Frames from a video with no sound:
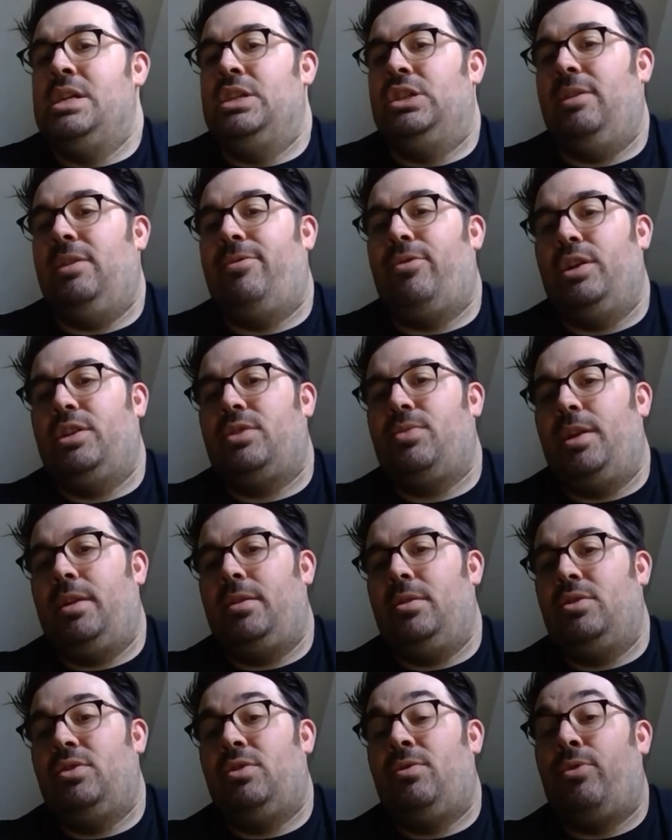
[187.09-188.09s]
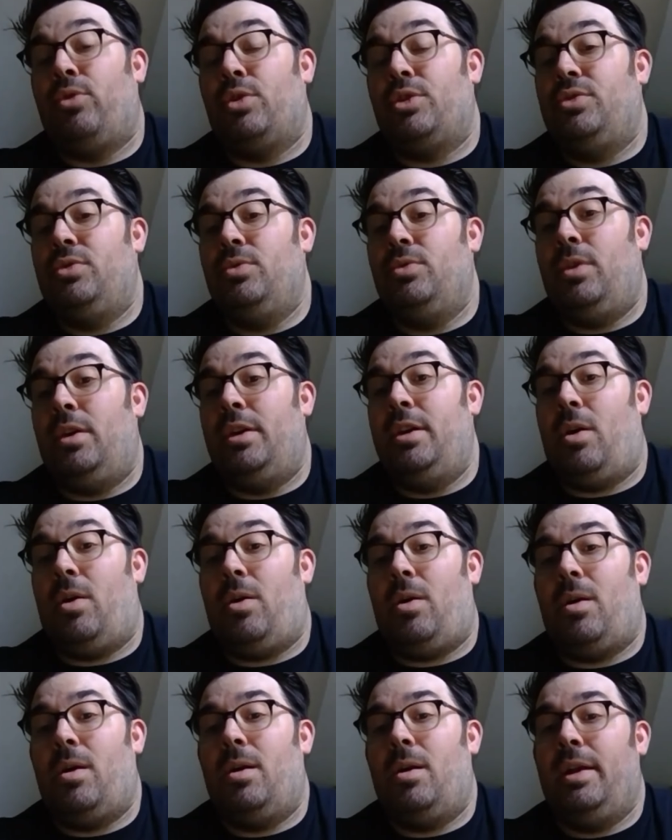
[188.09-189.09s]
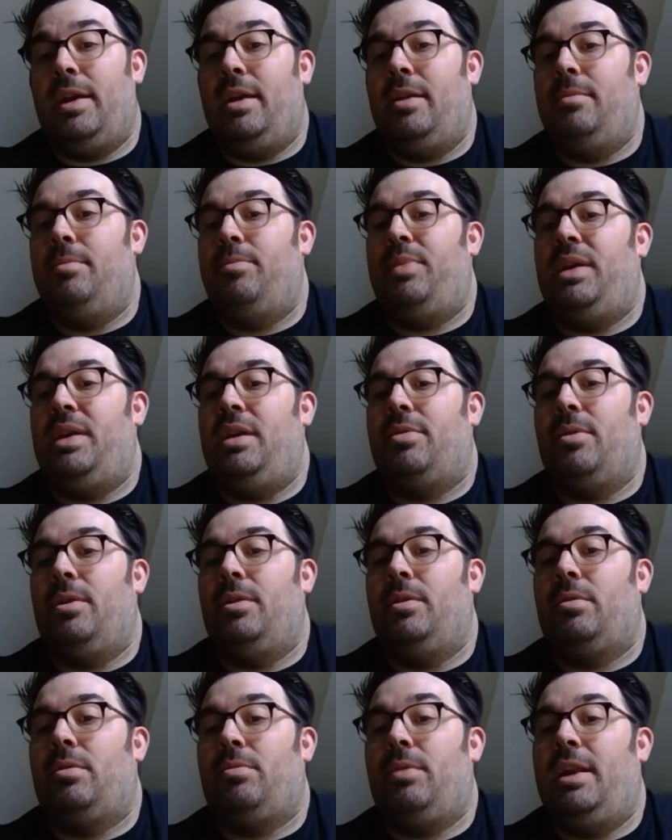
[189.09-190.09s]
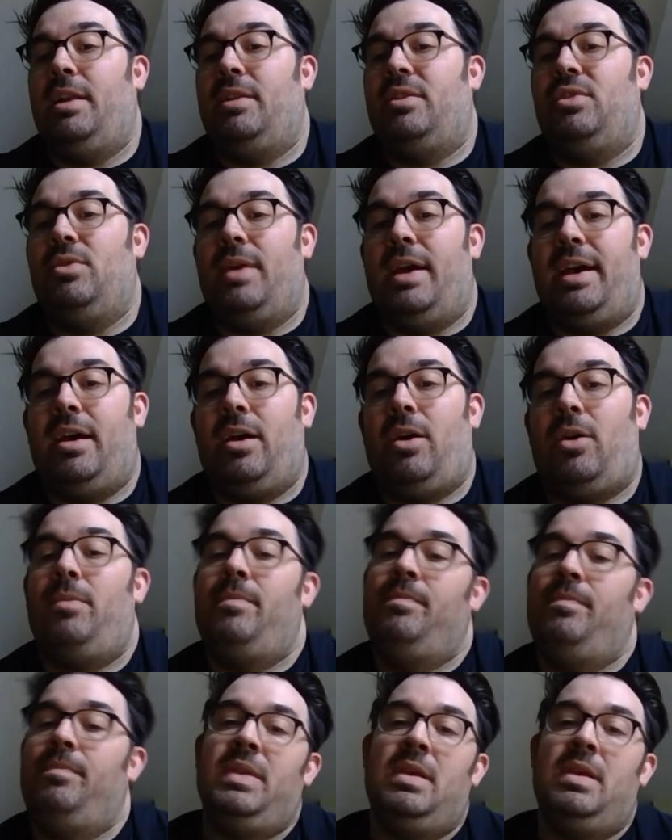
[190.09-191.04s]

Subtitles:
G421R and P382L,